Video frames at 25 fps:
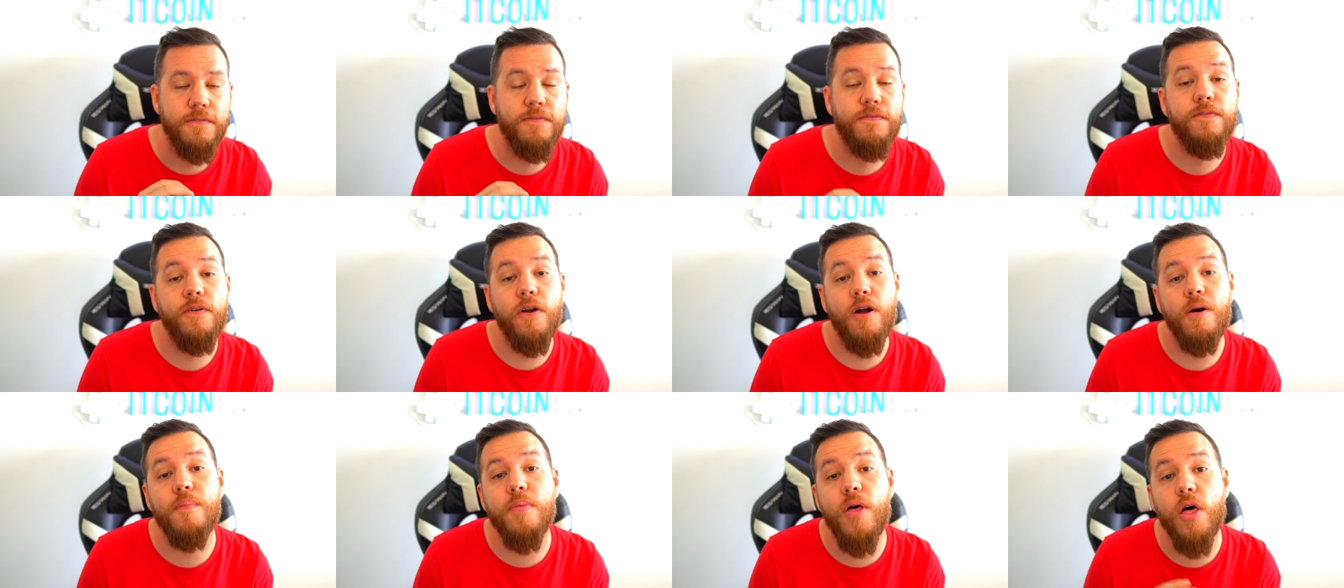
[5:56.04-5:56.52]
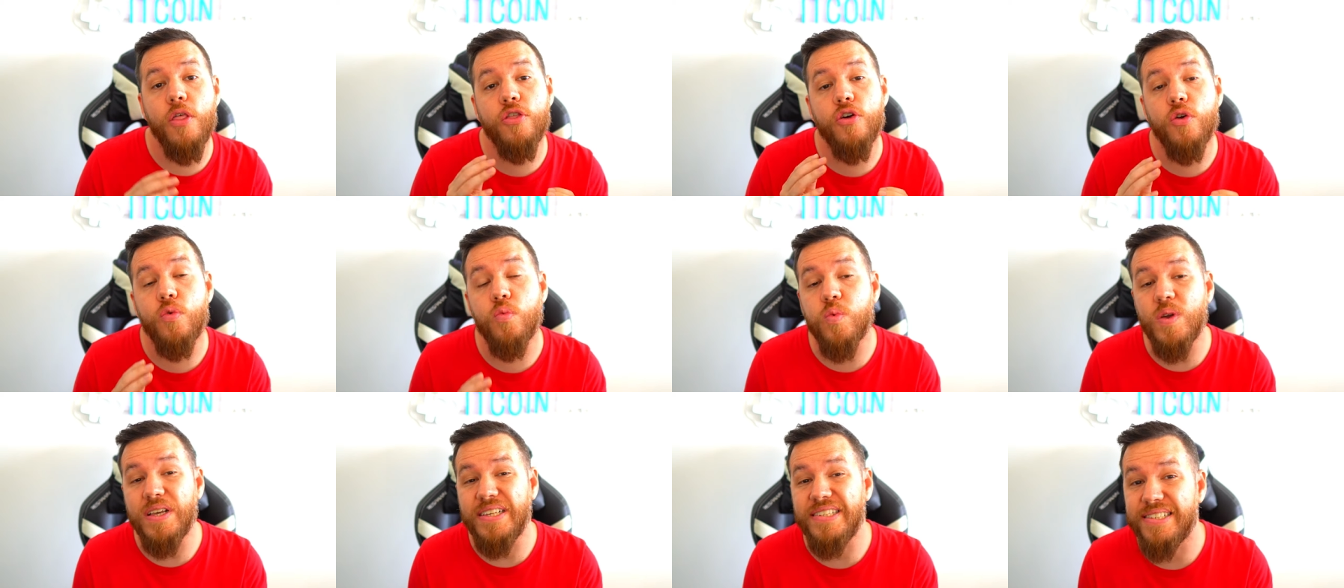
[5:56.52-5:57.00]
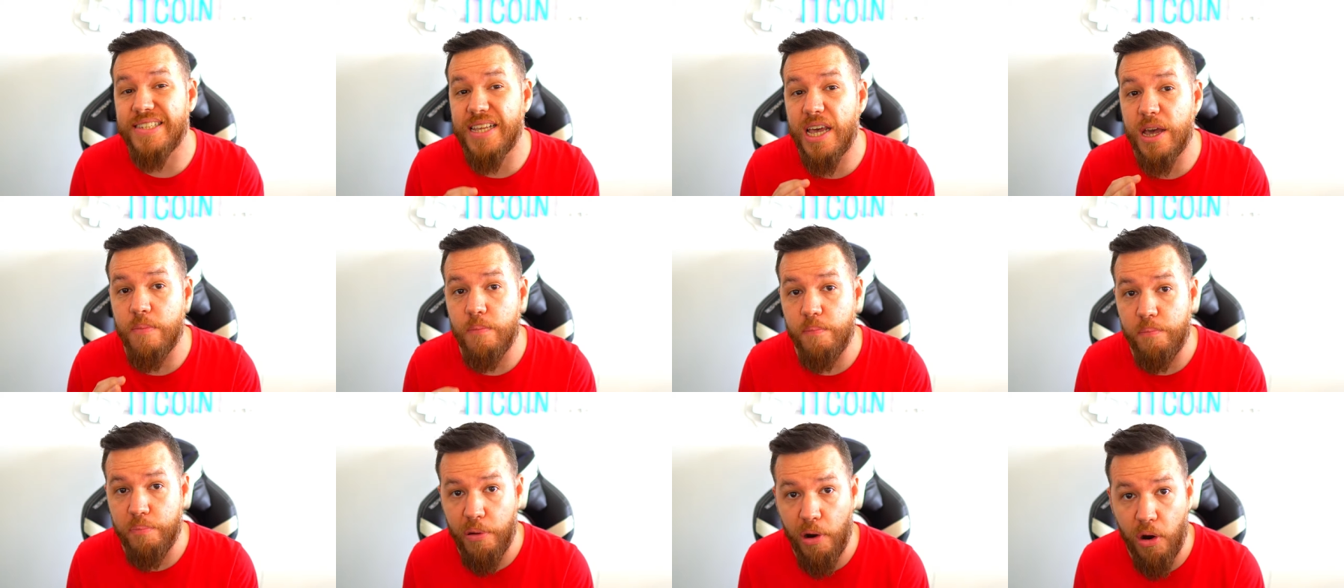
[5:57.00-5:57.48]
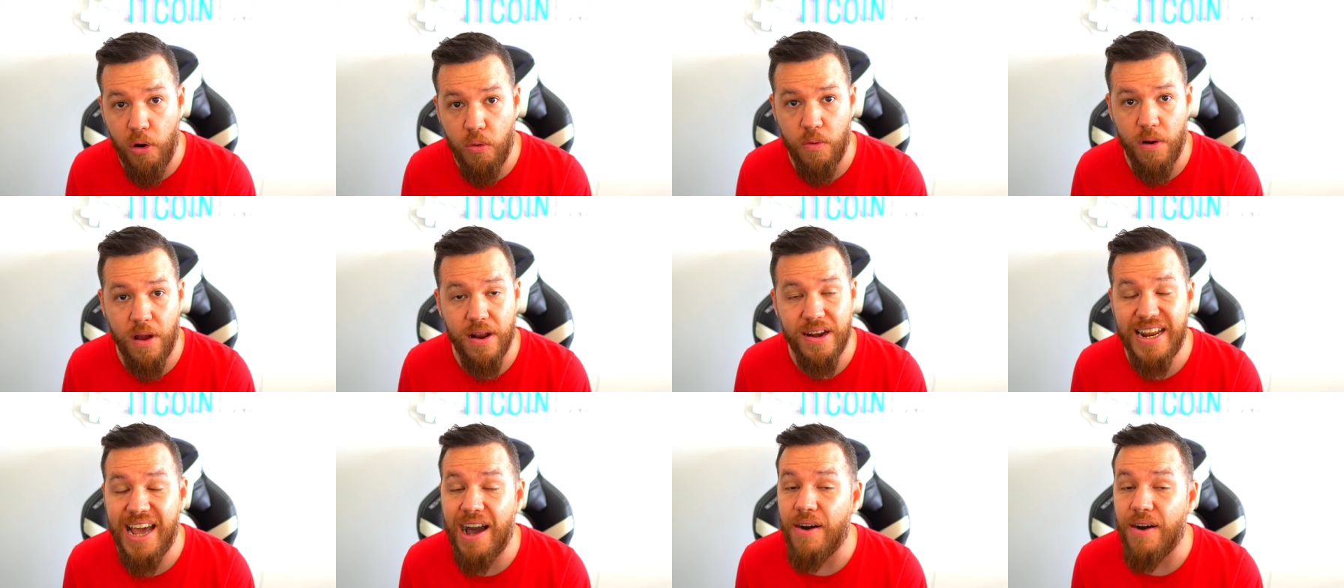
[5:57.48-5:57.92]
from the recent bull run.